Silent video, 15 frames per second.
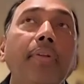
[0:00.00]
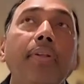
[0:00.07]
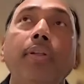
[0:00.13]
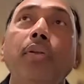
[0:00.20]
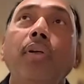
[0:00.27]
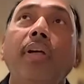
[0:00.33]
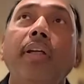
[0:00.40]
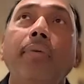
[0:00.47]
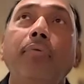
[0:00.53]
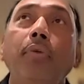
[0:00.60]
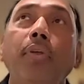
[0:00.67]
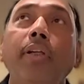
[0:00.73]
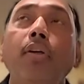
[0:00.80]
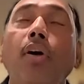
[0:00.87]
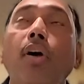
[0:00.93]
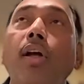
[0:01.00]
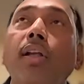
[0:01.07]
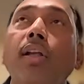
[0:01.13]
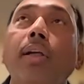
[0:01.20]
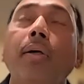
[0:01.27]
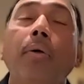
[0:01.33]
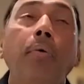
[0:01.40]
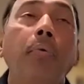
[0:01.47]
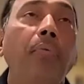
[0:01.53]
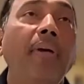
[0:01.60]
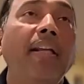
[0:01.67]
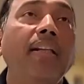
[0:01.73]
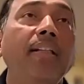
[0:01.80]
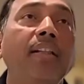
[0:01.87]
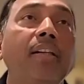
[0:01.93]
if you recall,
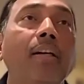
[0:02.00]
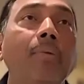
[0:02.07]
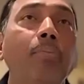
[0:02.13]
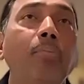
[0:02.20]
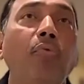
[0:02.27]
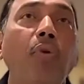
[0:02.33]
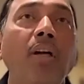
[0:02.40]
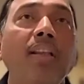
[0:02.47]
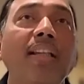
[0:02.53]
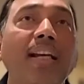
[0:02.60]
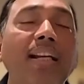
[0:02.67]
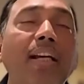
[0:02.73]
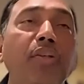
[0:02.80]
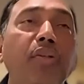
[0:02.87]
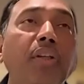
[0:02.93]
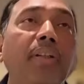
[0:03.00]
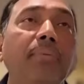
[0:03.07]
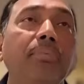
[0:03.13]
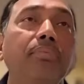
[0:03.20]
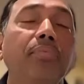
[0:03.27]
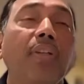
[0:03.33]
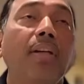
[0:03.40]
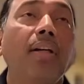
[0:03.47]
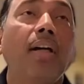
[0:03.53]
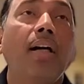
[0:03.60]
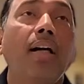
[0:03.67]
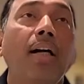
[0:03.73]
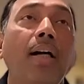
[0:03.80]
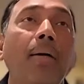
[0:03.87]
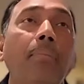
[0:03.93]
when Trump won the election
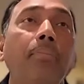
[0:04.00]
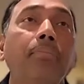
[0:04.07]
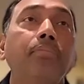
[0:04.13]
uh,